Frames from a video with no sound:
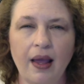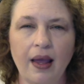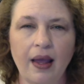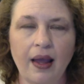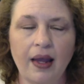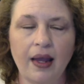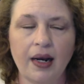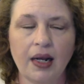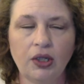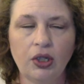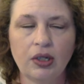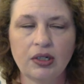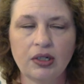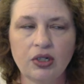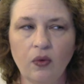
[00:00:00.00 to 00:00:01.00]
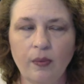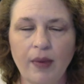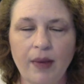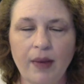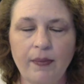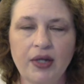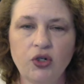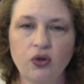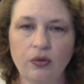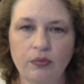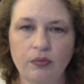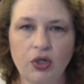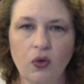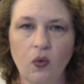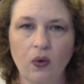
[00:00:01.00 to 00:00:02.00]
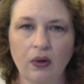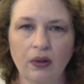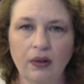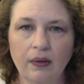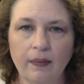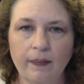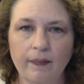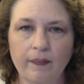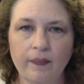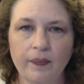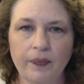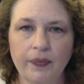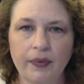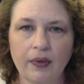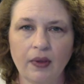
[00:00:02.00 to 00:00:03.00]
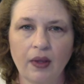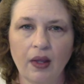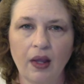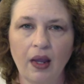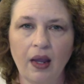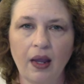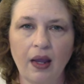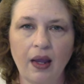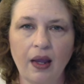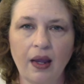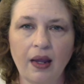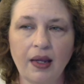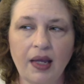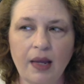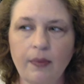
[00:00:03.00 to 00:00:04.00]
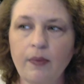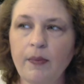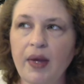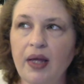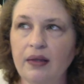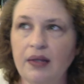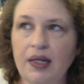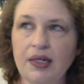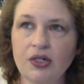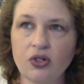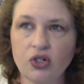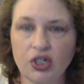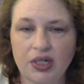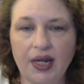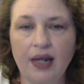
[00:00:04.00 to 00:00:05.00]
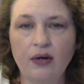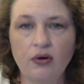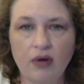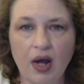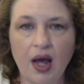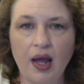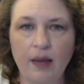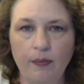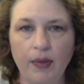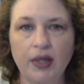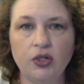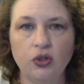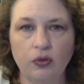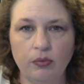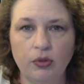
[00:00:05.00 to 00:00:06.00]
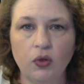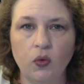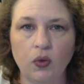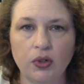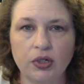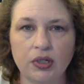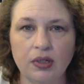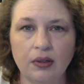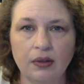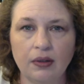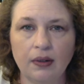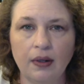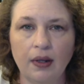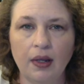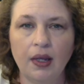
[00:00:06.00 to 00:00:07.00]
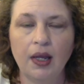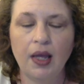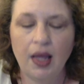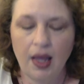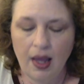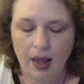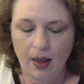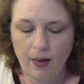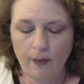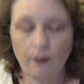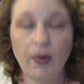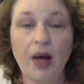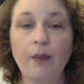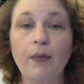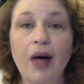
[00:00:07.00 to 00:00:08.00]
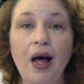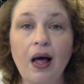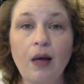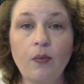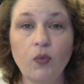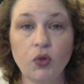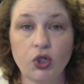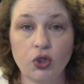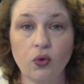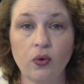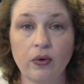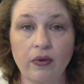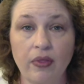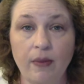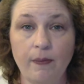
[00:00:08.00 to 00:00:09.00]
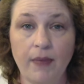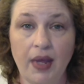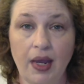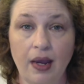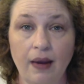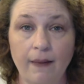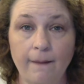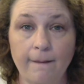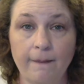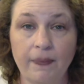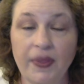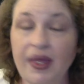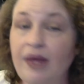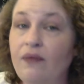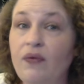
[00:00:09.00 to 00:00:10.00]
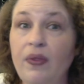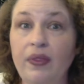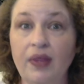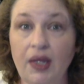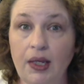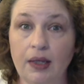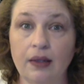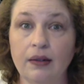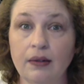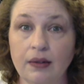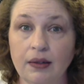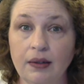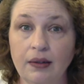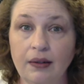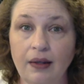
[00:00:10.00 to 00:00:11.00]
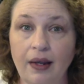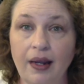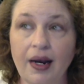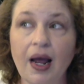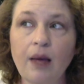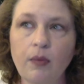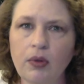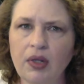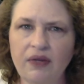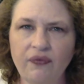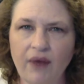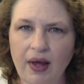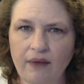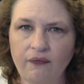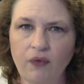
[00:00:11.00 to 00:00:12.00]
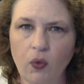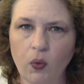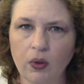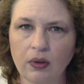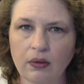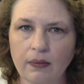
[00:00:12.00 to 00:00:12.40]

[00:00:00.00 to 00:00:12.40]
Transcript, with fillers: And I looked toward my bedroom door. And keep in mind, these are standard height bedroom doors. My mom was shorter than me, even then. And I'm only five foot four.